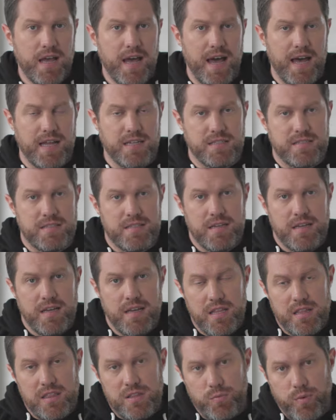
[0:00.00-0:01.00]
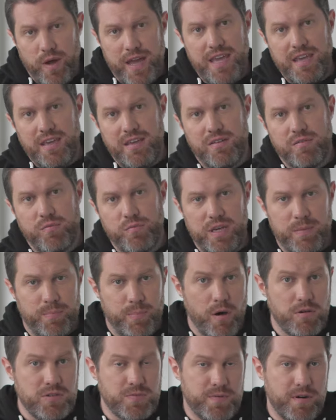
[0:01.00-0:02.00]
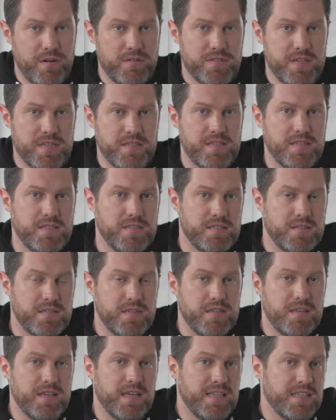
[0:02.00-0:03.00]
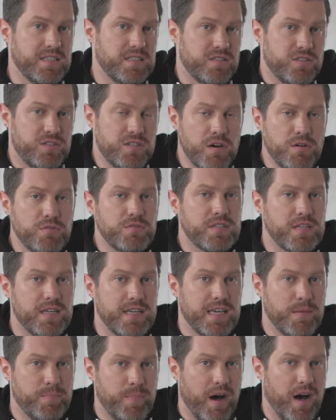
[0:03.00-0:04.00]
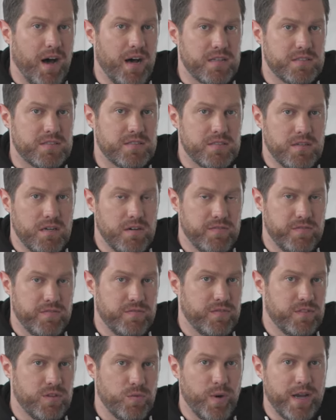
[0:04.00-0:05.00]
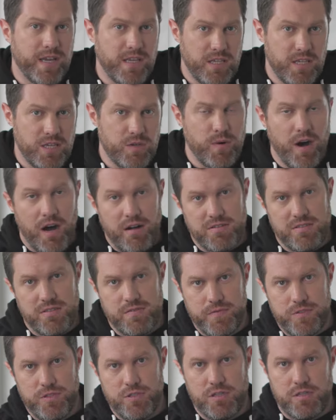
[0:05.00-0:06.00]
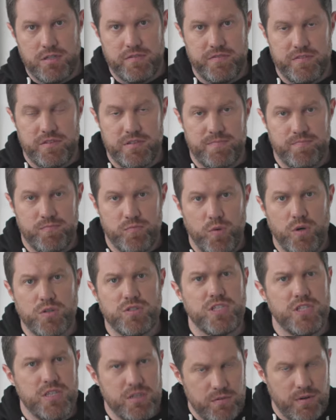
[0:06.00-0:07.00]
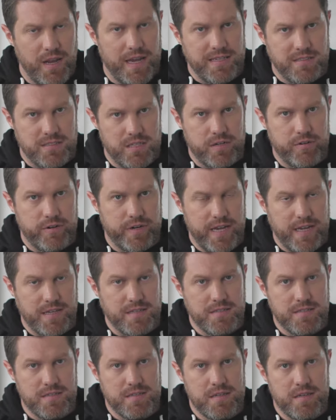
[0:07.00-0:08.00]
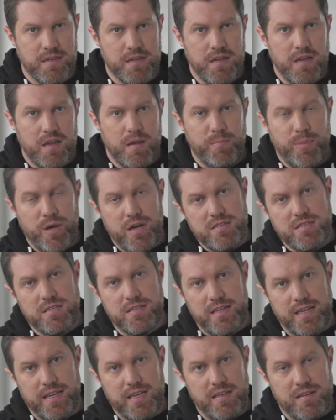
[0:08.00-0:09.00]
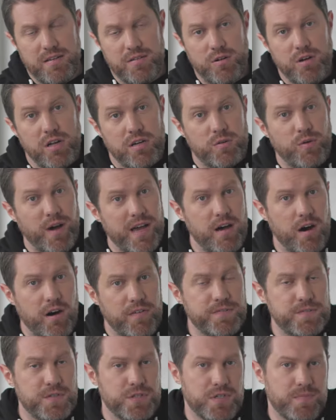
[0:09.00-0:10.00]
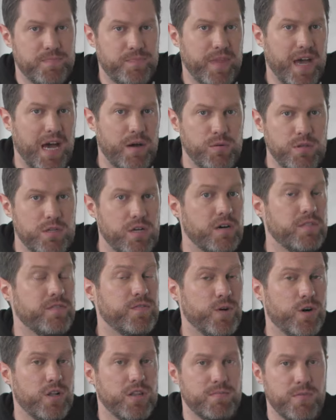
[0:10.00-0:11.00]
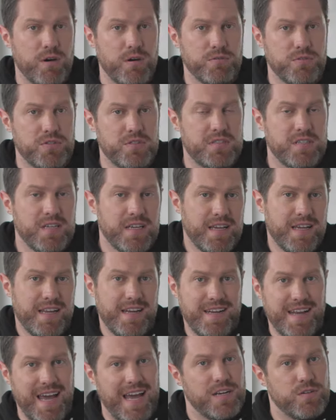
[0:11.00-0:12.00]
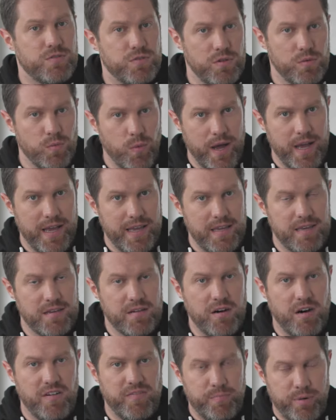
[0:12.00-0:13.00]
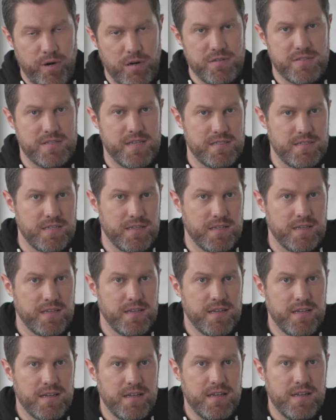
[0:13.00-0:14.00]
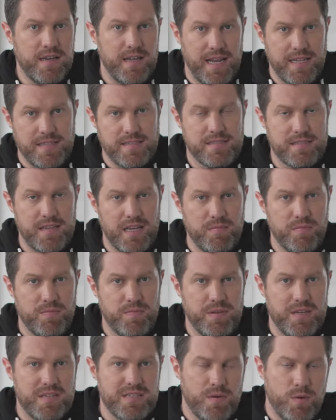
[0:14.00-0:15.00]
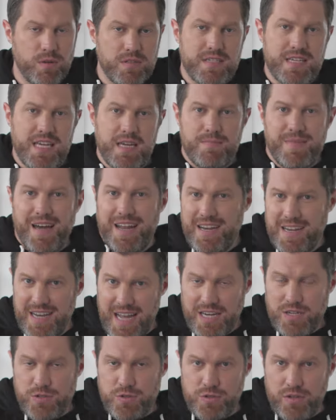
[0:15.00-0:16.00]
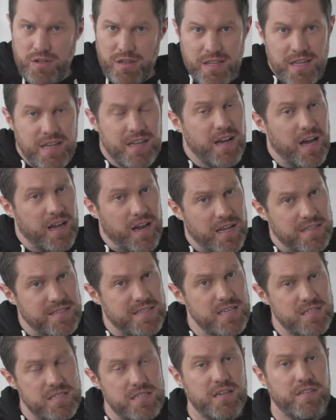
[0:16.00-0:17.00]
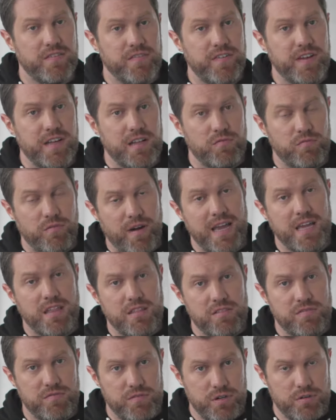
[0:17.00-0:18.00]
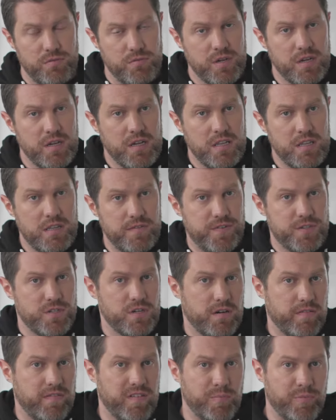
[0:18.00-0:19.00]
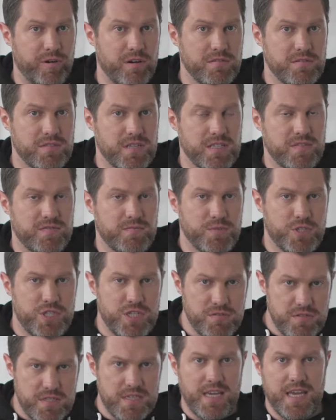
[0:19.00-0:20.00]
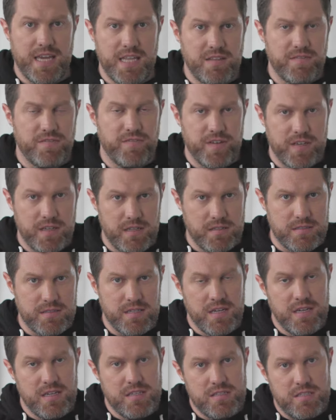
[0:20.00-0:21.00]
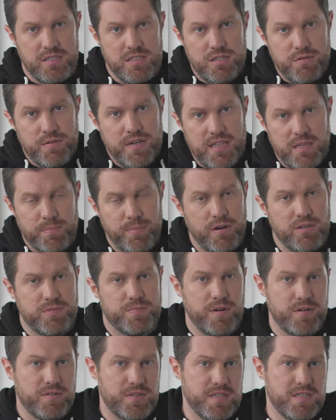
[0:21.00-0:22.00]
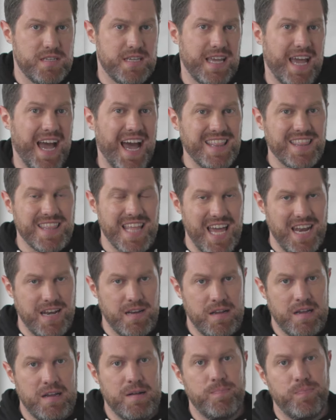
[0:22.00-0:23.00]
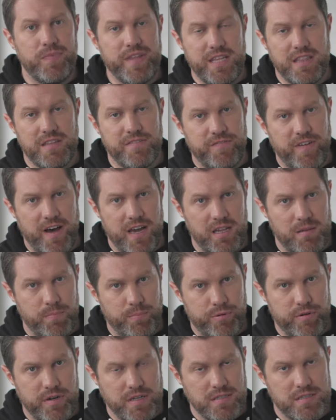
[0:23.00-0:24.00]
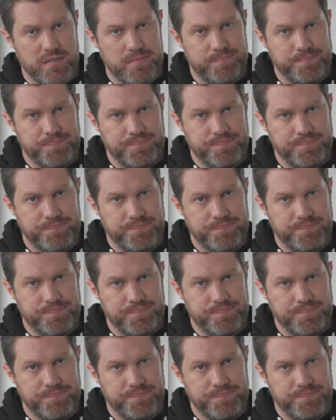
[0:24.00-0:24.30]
And the way we post-process is totally a part of the way you are as a photographer. What do you like to create? Personally, and quite often, I will go for the most natural way of processing a landscape because I want to keep that natural and artistic feel right through the photography process, from shooting it in the field to doing the post-processing and then in the final print.